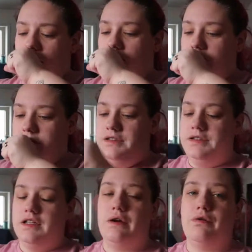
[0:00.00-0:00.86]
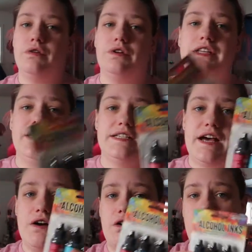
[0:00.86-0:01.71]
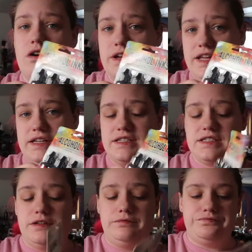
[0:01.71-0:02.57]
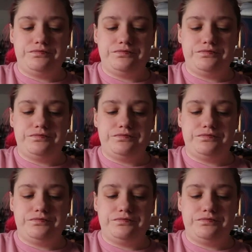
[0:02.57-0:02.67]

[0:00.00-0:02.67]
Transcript: I ordered these alcohol inks.